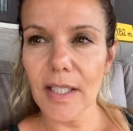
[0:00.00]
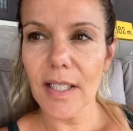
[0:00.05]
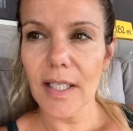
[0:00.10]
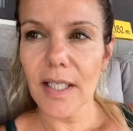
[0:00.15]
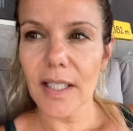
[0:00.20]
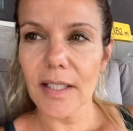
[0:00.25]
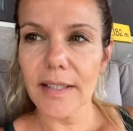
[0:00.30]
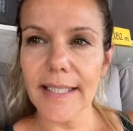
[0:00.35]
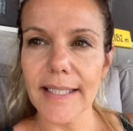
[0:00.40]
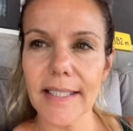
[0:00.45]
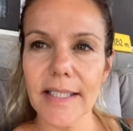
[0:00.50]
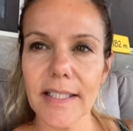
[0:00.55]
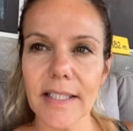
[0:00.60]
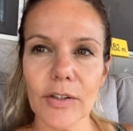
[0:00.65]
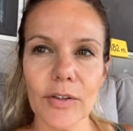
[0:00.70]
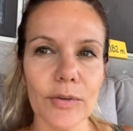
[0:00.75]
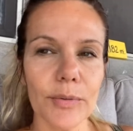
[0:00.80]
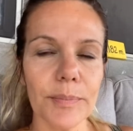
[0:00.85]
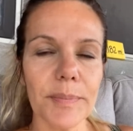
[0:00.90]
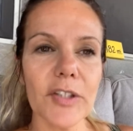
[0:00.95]
Like
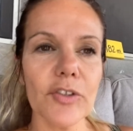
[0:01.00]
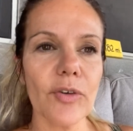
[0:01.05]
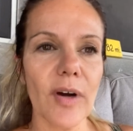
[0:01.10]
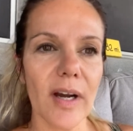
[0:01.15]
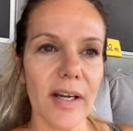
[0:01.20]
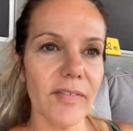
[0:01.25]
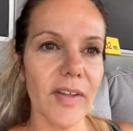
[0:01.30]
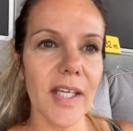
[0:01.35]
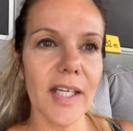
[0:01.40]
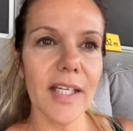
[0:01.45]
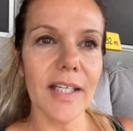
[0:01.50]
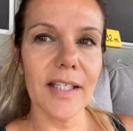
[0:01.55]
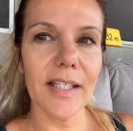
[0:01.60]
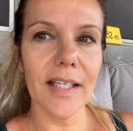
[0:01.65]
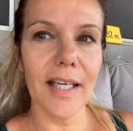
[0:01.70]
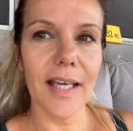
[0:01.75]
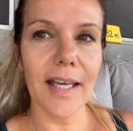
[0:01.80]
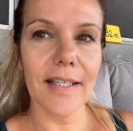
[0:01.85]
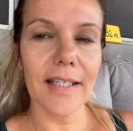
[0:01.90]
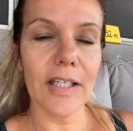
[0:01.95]
you'll be driving
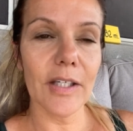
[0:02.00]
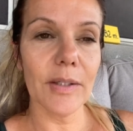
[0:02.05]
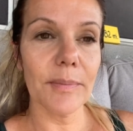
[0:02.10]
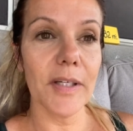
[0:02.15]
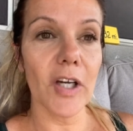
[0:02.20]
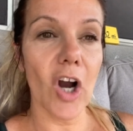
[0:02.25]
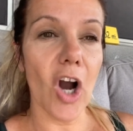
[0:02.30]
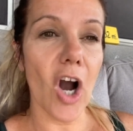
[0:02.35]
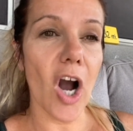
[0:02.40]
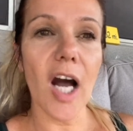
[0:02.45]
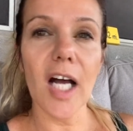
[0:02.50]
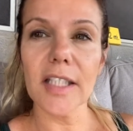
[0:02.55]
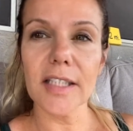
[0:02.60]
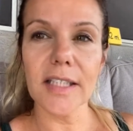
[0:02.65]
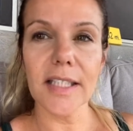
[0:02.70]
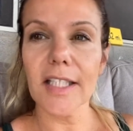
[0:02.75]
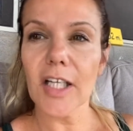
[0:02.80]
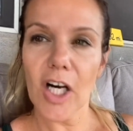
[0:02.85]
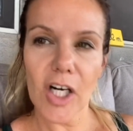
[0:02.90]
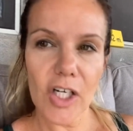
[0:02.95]
and it could be hot,
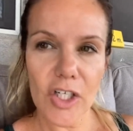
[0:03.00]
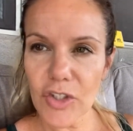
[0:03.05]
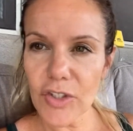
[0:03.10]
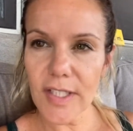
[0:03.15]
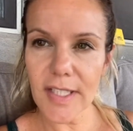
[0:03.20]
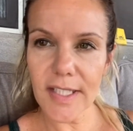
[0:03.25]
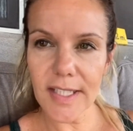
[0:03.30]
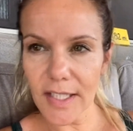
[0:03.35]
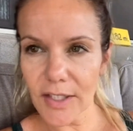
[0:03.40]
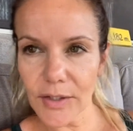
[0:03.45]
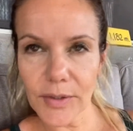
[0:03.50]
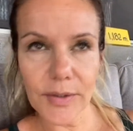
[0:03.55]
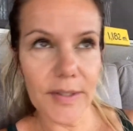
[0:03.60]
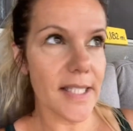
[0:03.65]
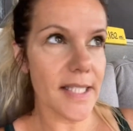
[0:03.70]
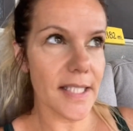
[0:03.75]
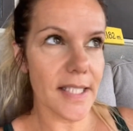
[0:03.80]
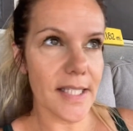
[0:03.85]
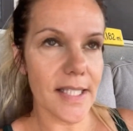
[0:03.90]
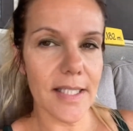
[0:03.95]
like 110
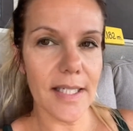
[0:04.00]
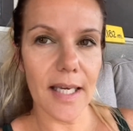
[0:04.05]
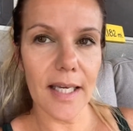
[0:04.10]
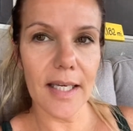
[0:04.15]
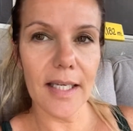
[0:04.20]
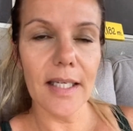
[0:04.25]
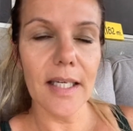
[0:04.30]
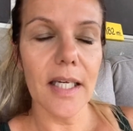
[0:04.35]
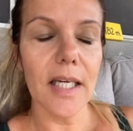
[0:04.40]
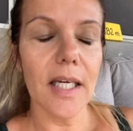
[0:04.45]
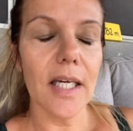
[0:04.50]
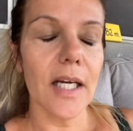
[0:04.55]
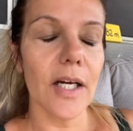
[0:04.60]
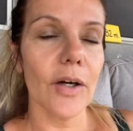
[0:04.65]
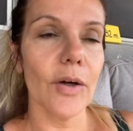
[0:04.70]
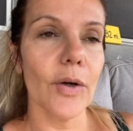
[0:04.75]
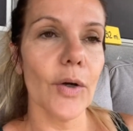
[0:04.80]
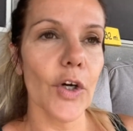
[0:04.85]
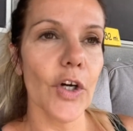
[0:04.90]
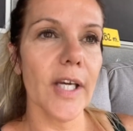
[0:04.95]
degrees like today,
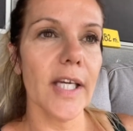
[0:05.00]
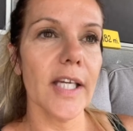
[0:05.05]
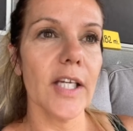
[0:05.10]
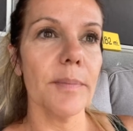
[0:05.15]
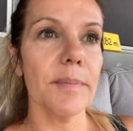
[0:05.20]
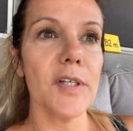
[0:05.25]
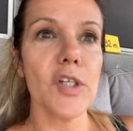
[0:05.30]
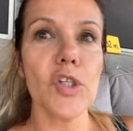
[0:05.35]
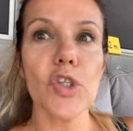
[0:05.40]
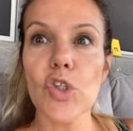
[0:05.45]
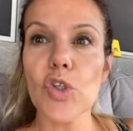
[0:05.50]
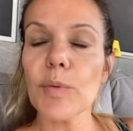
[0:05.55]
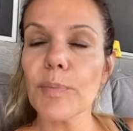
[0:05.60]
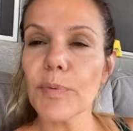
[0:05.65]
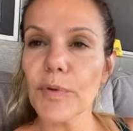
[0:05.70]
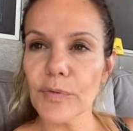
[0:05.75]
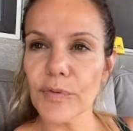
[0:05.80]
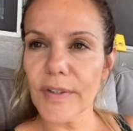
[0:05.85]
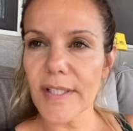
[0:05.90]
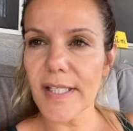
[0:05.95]
or it could be
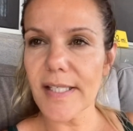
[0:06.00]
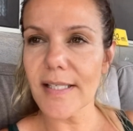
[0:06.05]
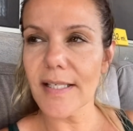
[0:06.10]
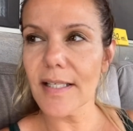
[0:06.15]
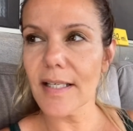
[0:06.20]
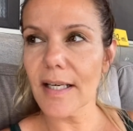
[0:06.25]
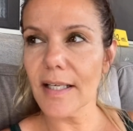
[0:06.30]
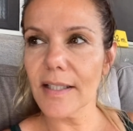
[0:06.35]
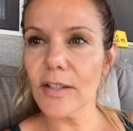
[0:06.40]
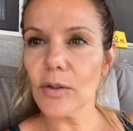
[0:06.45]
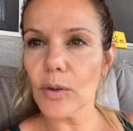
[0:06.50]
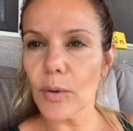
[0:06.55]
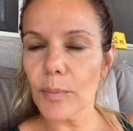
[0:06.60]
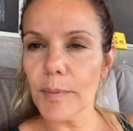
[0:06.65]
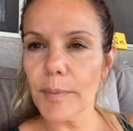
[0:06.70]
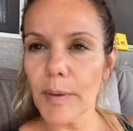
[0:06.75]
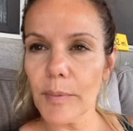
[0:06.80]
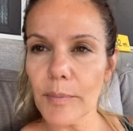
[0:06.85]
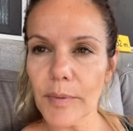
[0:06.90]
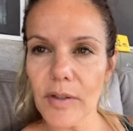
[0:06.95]
super freezing. I need to
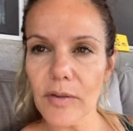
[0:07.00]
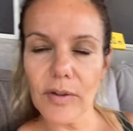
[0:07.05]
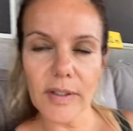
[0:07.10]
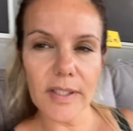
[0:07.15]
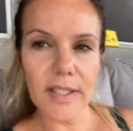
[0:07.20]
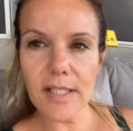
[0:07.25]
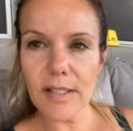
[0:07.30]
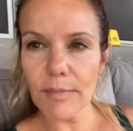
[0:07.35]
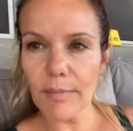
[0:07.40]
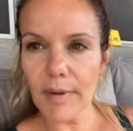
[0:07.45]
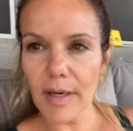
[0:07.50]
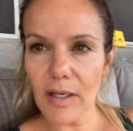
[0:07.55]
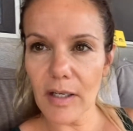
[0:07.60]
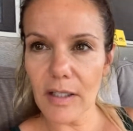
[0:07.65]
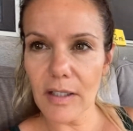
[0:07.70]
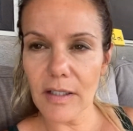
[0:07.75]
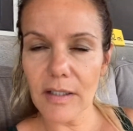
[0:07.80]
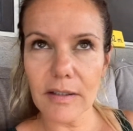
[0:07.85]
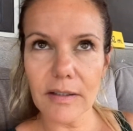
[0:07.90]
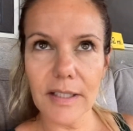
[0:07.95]
open my window. I need some
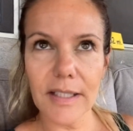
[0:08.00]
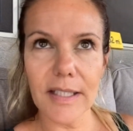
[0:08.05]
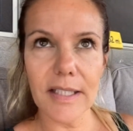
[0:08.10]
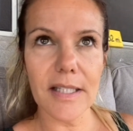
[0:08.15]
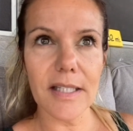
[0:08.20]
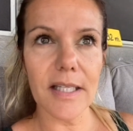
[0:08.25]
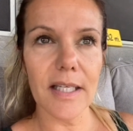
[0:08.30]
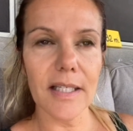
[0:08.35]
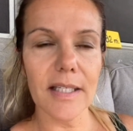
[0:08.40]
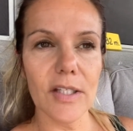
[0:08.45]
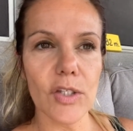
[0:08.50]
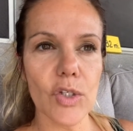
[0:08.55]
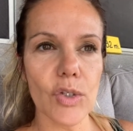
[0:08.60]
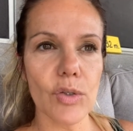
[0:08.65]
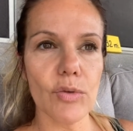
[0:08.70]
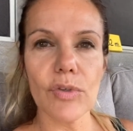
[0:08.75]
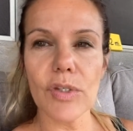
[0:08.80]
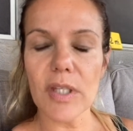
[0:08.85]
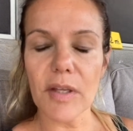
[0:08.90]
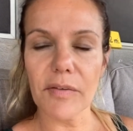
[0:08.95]
air. Like it gets
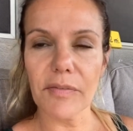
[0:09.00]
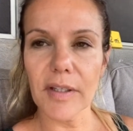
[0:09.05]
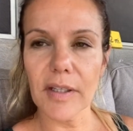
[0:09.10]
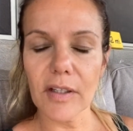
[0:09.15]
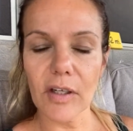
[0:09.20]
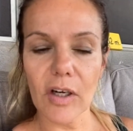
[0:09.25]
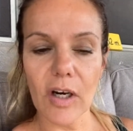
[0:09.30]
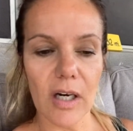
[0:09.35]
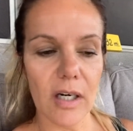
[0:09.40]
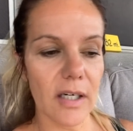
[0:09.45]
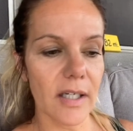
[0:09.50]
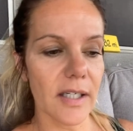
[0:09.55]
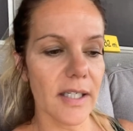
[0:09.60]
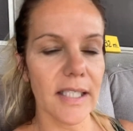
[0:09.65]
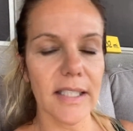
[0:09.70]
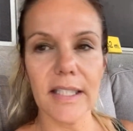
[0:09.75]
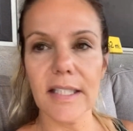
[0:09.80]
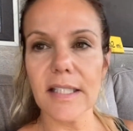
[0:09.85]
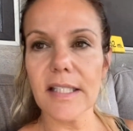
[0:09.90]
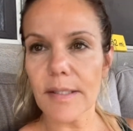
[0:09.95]
too stuffy in the car and I
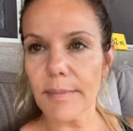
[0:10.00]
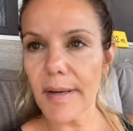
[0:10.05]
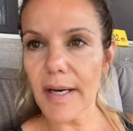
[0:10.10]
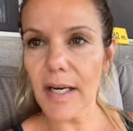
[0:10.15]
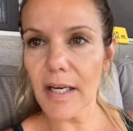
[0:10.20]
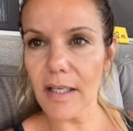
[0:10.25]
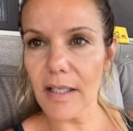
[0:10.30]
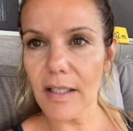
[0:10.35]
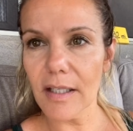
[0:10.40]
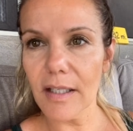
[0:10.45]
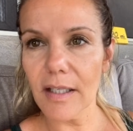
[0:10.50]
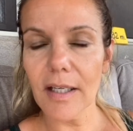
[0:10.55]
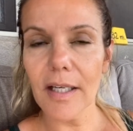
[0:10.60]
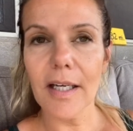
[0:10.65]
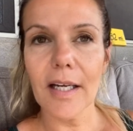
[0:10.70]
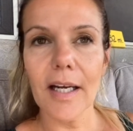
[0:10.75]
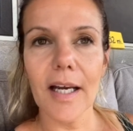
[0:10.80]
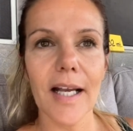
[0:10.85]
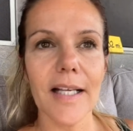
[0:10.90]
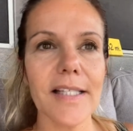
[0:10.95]
need some air.
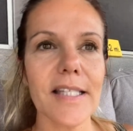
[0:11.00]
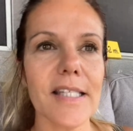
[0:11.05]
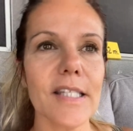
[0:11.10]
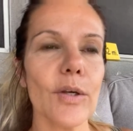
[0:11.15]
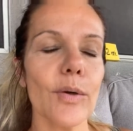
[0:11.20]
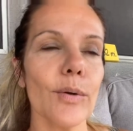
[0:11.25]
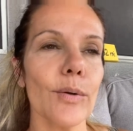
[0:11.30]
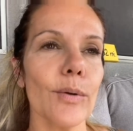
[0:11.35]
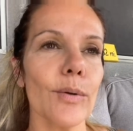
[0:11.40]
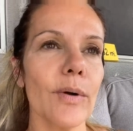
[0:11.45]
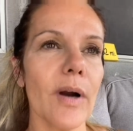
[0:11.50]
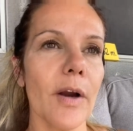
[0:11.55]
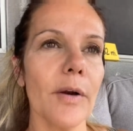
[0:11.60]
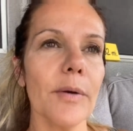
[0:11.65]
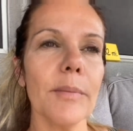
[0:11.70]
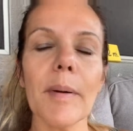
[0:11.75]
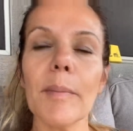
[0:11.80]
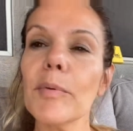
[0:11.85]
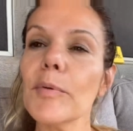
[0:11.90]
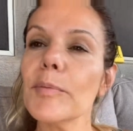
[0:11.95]
And so I
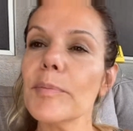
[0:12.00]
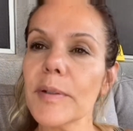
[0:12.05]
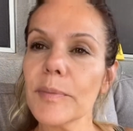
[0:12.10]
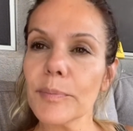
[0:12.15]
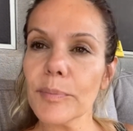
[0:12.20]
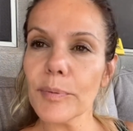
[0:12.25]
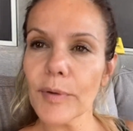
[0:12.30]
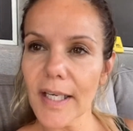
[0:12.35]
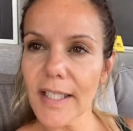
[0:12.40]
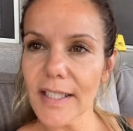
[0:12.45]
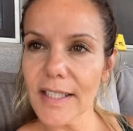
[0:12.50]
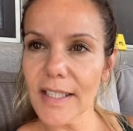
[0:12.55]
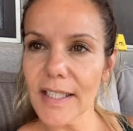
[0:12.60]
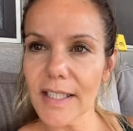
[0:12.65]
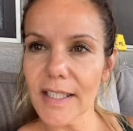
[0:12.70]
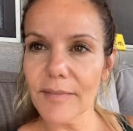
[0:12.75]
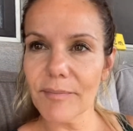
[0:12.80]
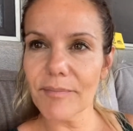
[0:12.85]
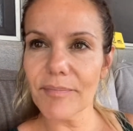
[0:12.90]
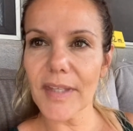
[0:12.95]
remember being
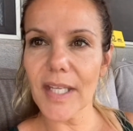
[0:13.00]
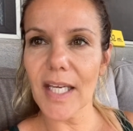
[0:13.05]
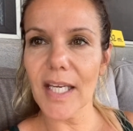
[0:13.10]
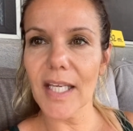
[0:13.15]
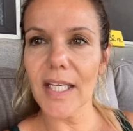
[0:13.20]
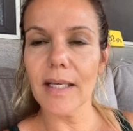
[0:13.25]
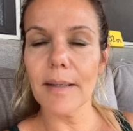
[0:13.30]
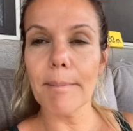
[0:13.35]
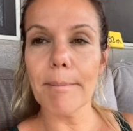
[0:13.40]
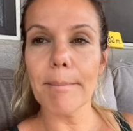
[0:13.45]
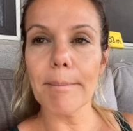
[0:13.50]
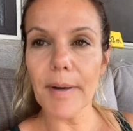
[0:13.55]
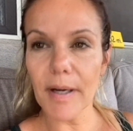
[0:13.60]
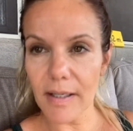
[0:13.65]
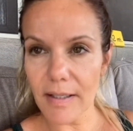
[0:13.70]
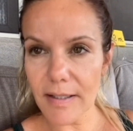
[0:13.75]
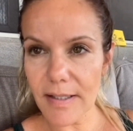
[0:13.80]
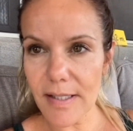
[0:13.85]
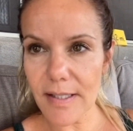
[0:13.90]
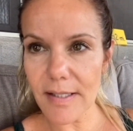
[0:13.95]
pregnant in a
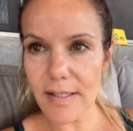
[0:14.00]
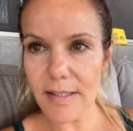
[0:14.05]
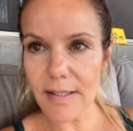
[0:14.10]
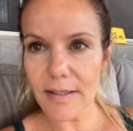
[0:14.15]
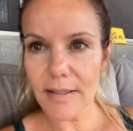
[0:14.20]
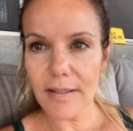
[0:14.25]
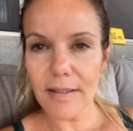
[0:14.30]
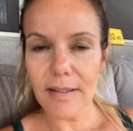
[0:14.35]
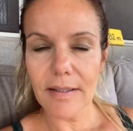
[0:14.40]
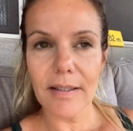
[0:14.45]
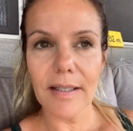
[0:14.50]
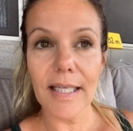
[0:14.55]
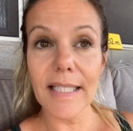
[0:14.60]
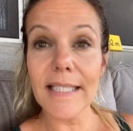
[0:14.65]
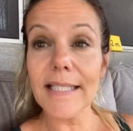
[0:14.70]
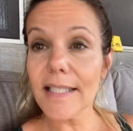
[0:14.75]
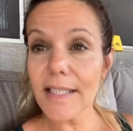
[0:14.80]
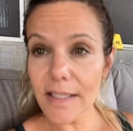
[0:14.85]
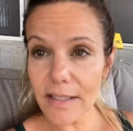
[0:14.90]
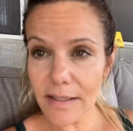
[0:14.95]
bus
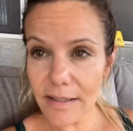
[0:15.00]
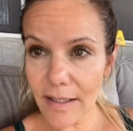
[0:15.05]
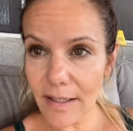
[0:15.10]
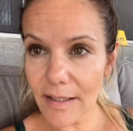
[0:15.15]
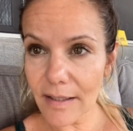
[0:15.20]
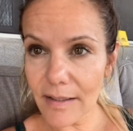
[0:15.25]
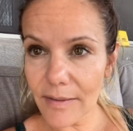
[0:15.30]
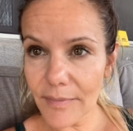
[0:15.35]
in Italy.